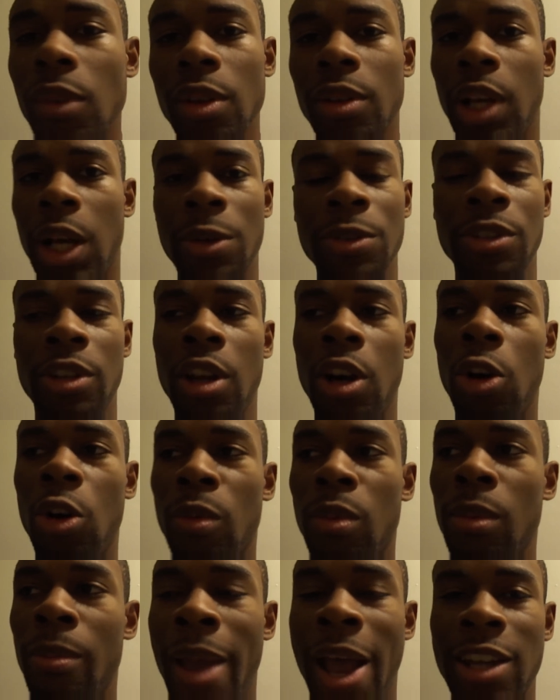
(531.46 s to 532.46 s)
That was
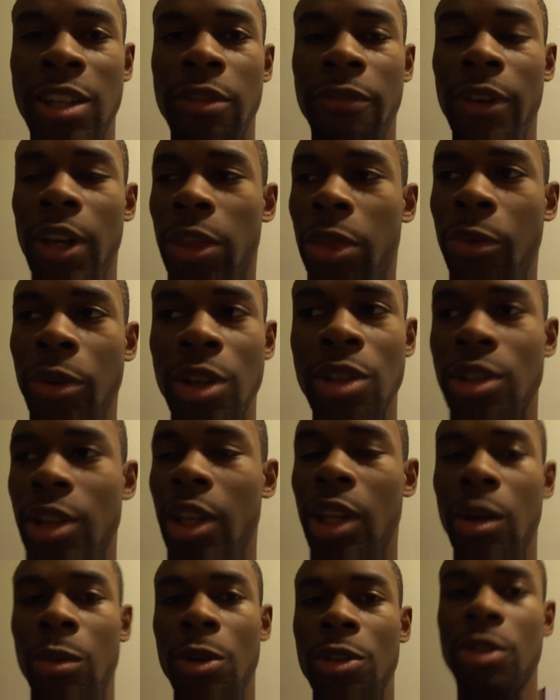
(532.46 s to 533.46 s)
dope. Mass Effect 3
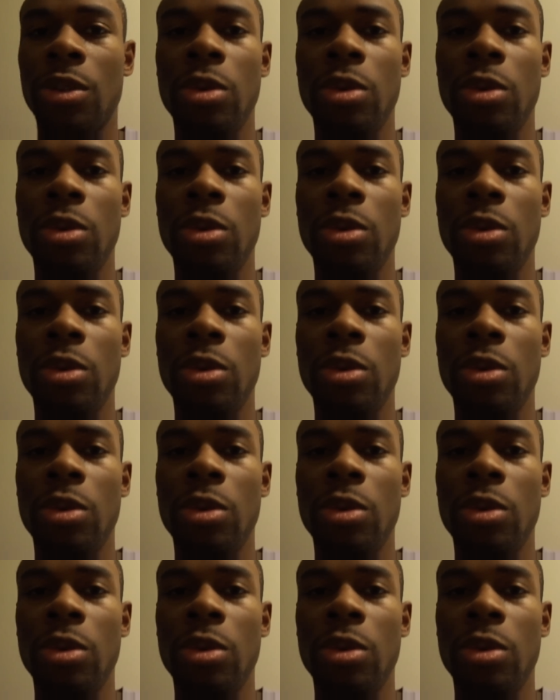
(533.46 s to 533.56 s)
trailer was